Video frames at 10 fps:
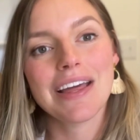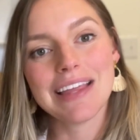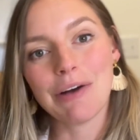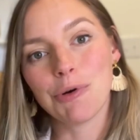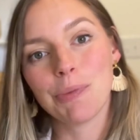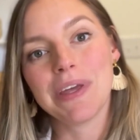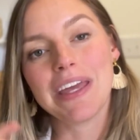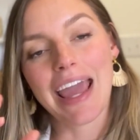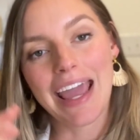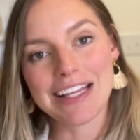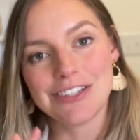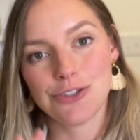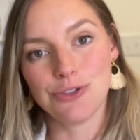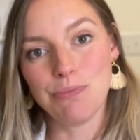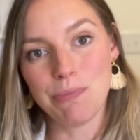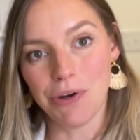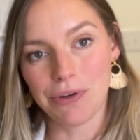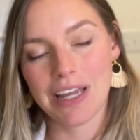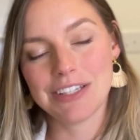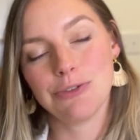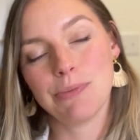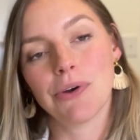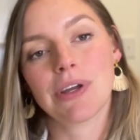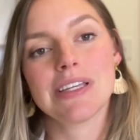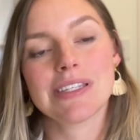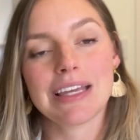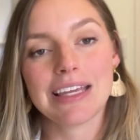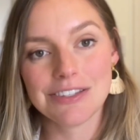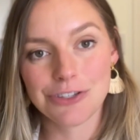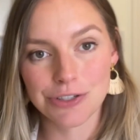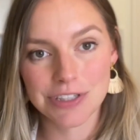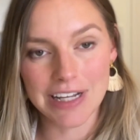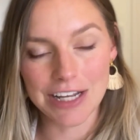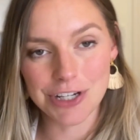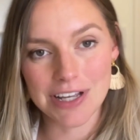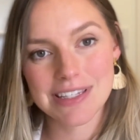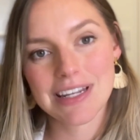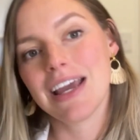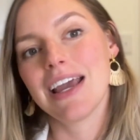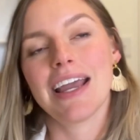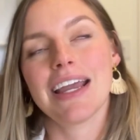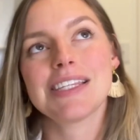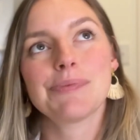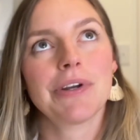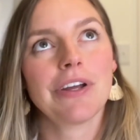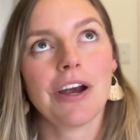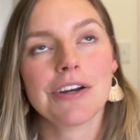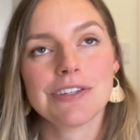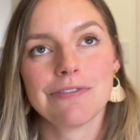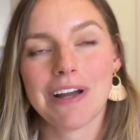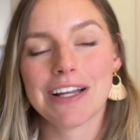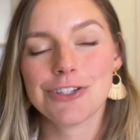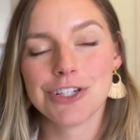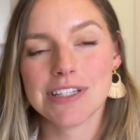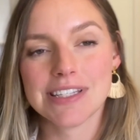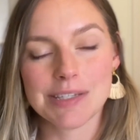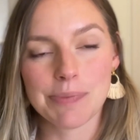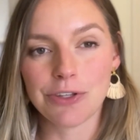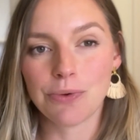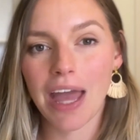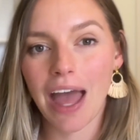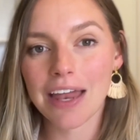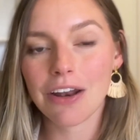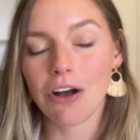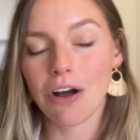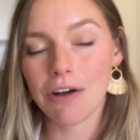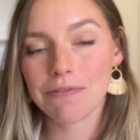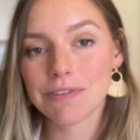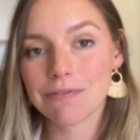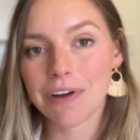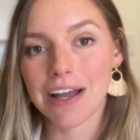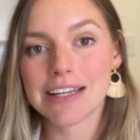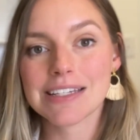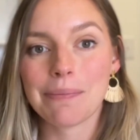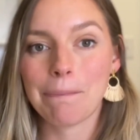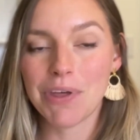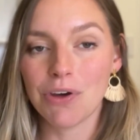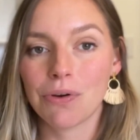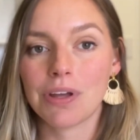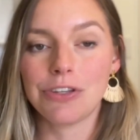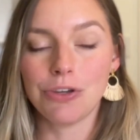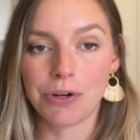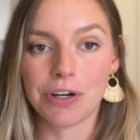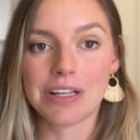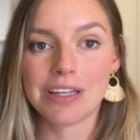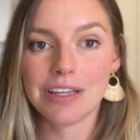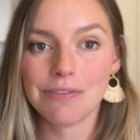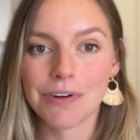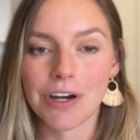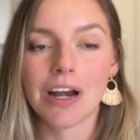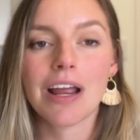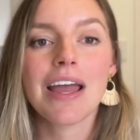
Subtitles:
that will be A2 milk. A2 milk is easier to digest. It's pretty hard to find cheeses, but you can often find milk and yogurt and kefir